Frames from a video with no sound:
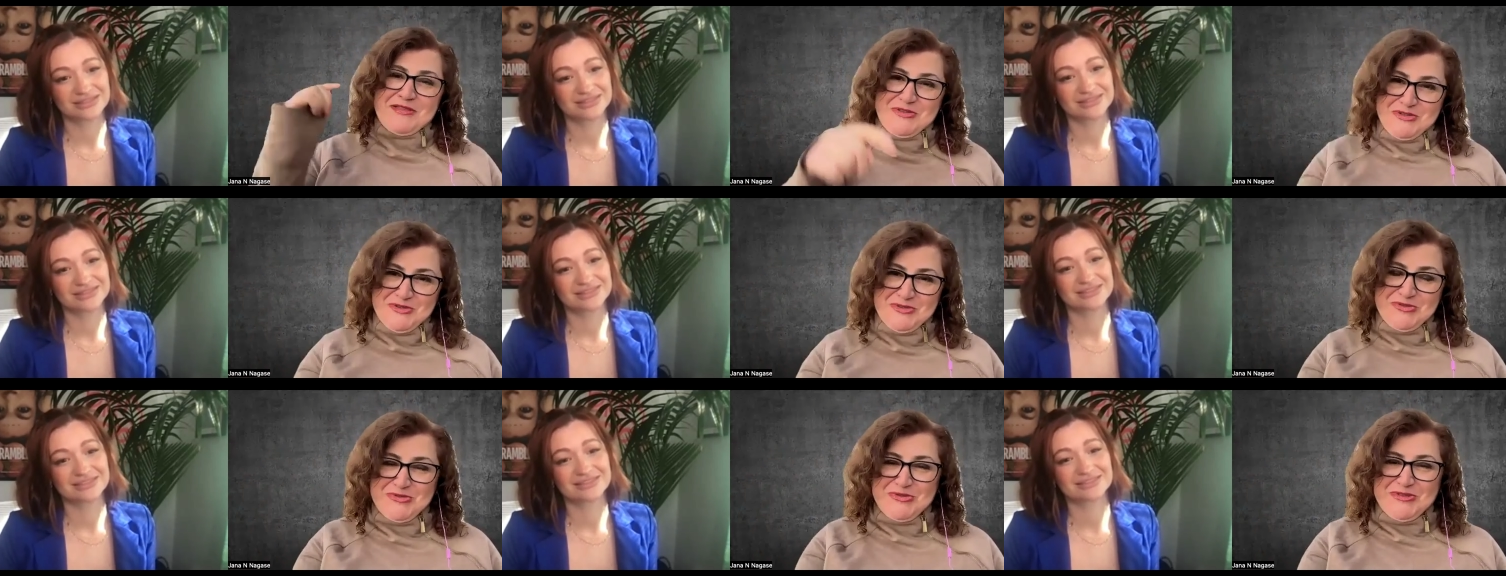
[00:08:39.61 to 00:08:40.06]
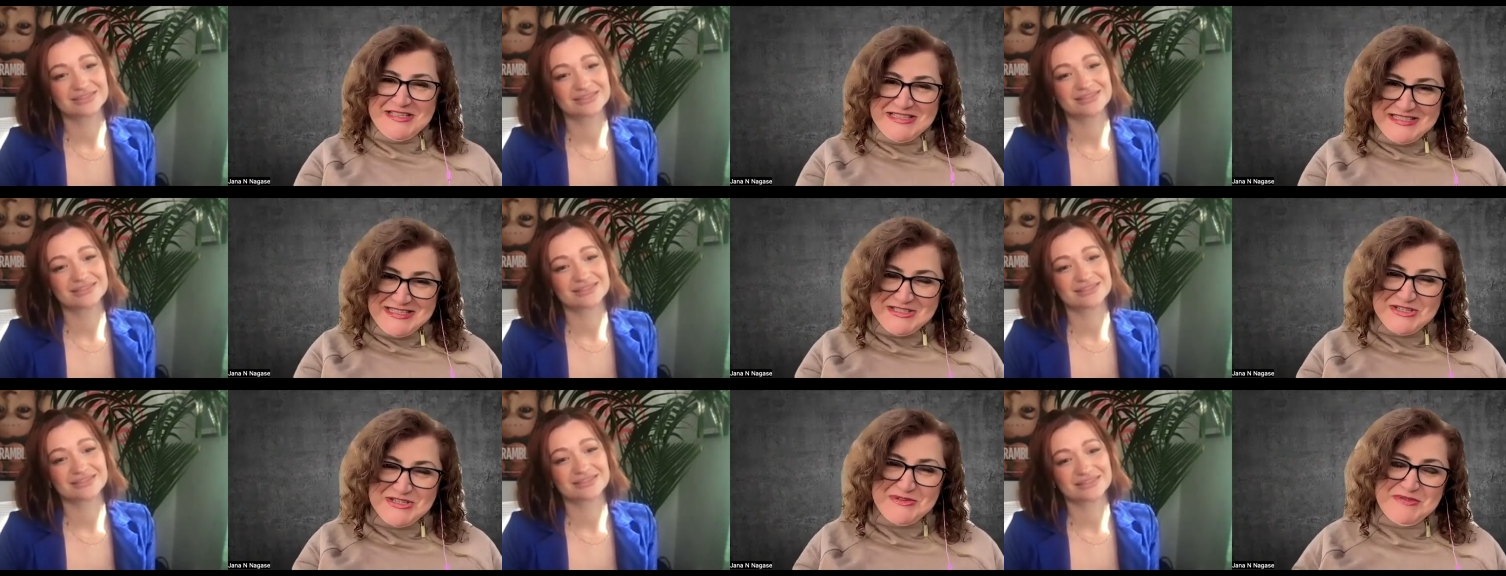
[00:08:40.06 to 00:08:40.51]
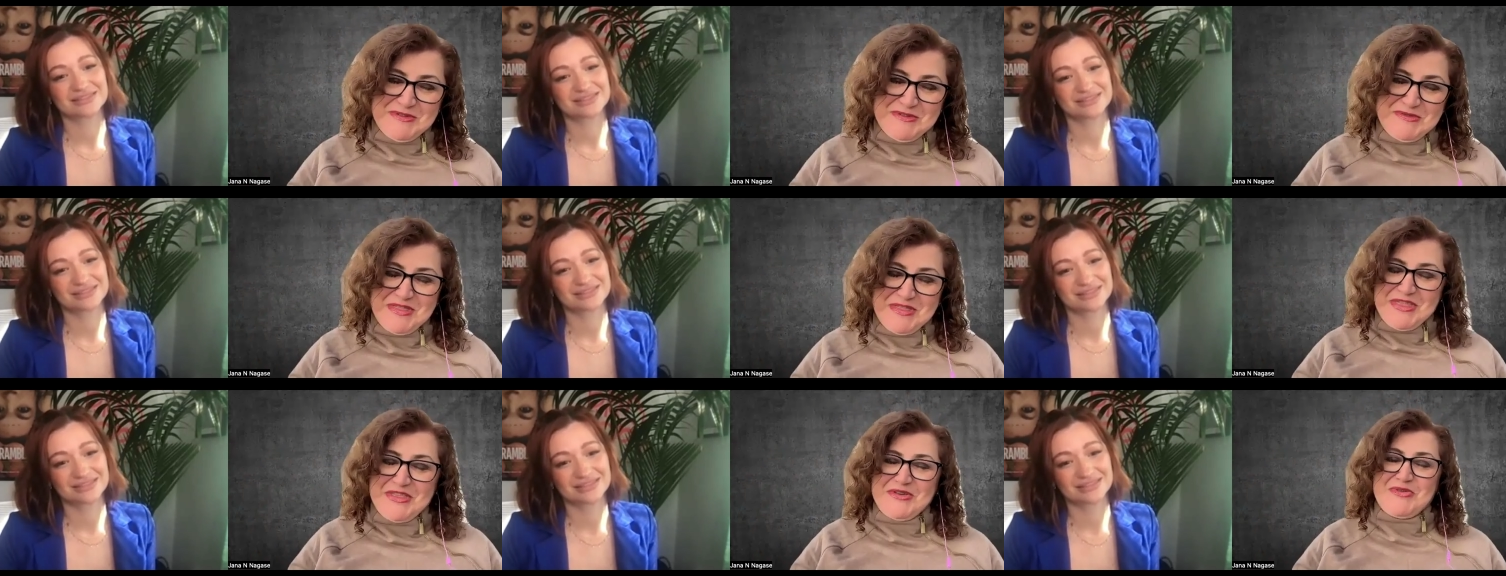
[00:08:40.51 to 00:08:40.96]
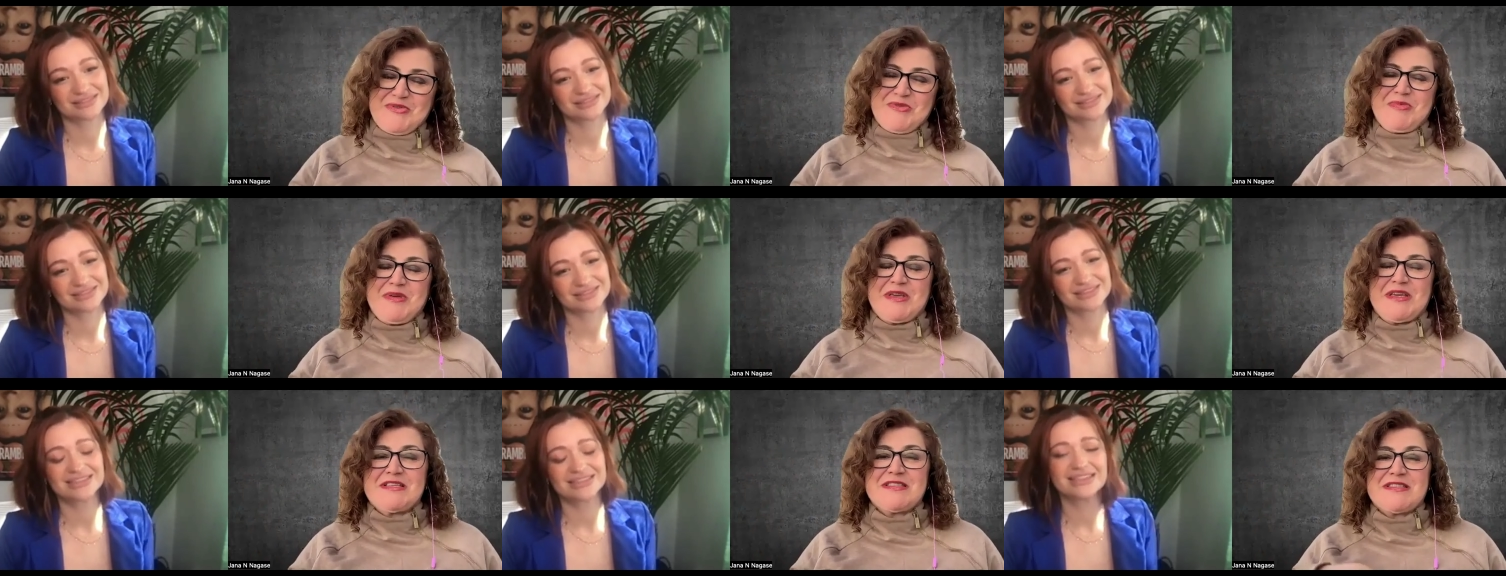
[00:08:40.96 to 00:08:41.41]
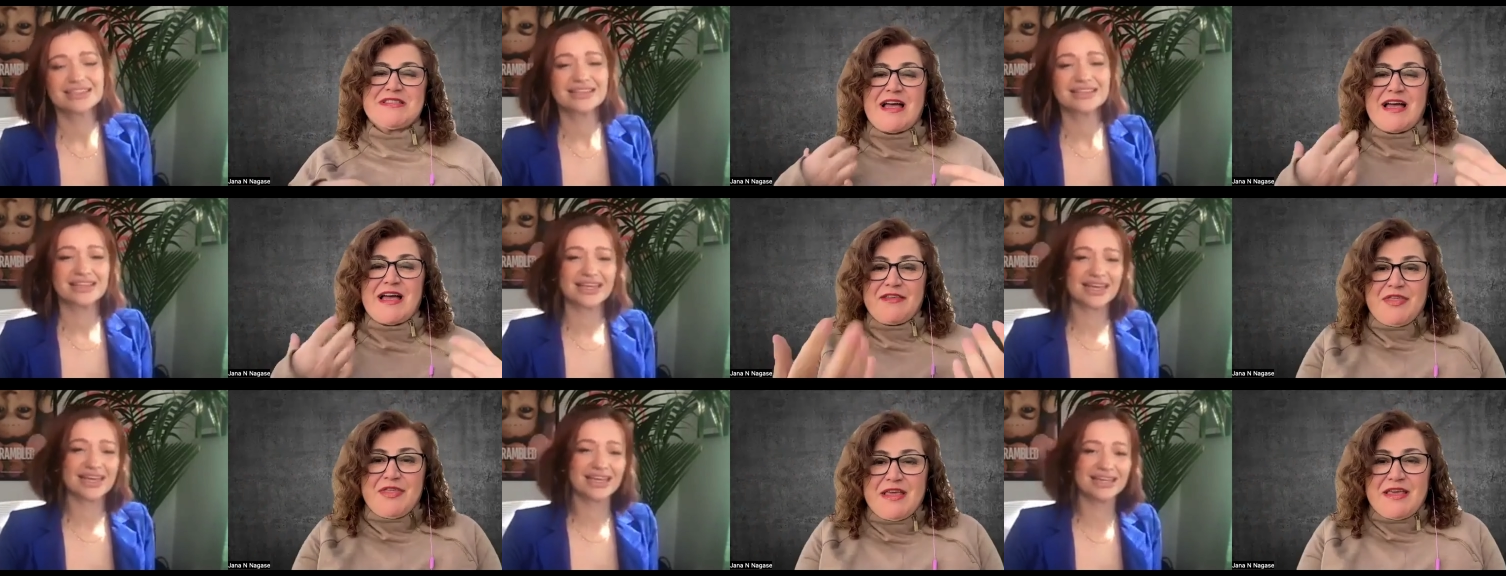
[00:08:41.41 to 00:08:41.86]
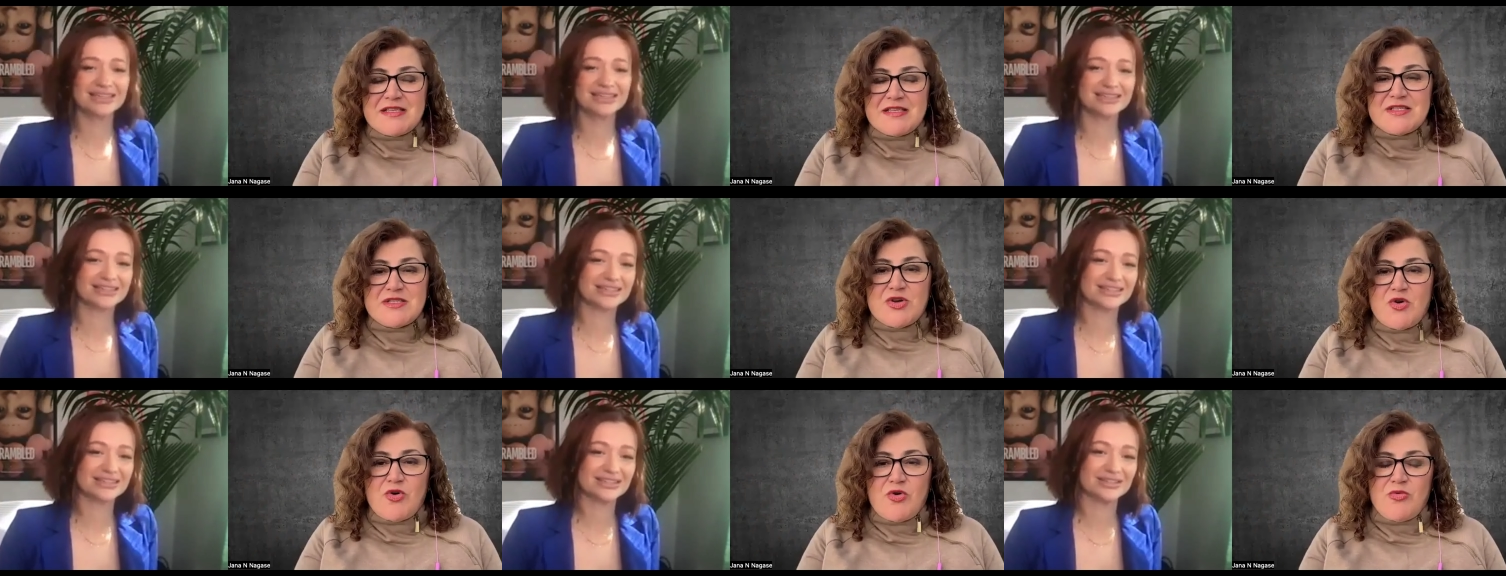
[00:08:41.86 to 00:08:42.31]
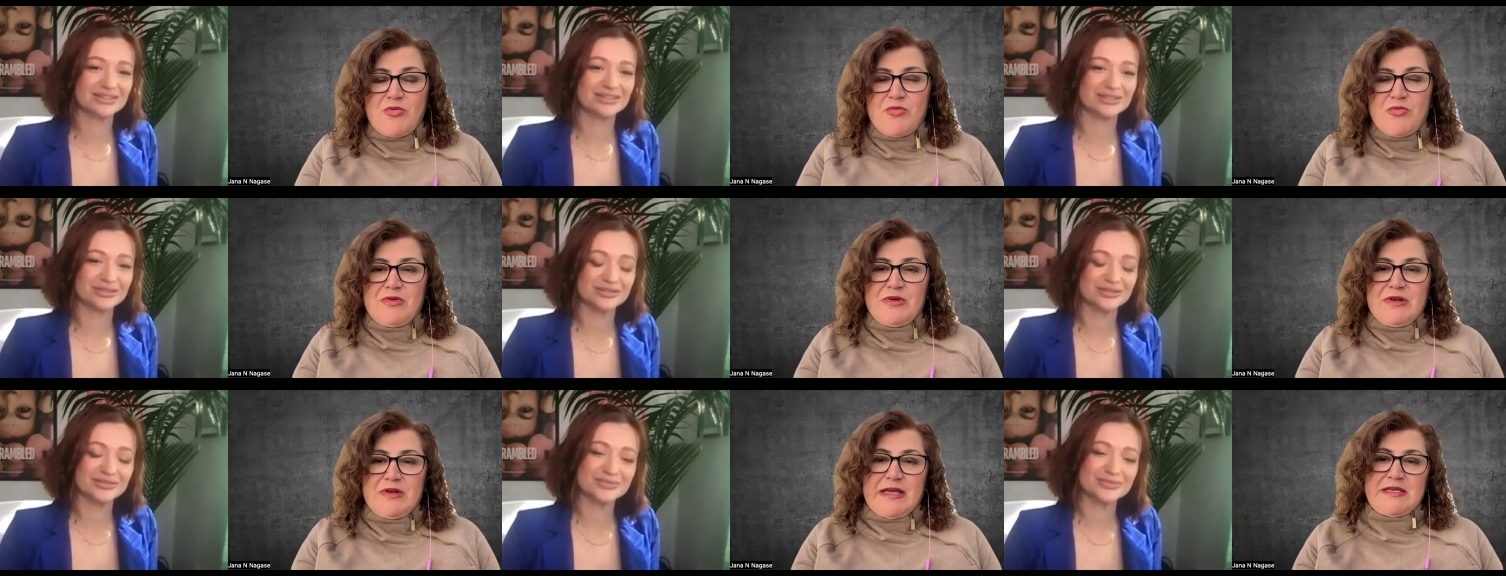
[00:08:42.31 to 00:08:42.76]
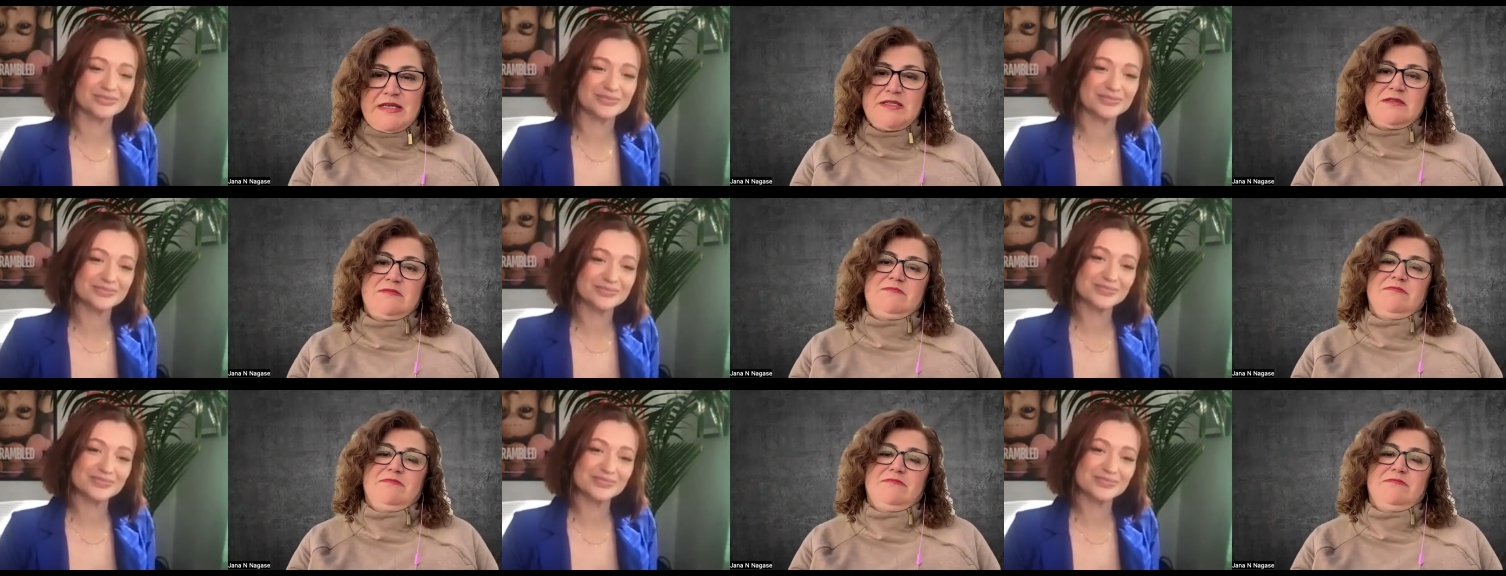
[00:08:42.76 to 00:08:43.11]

Speaker 1: to do this interview with you because i think it's so like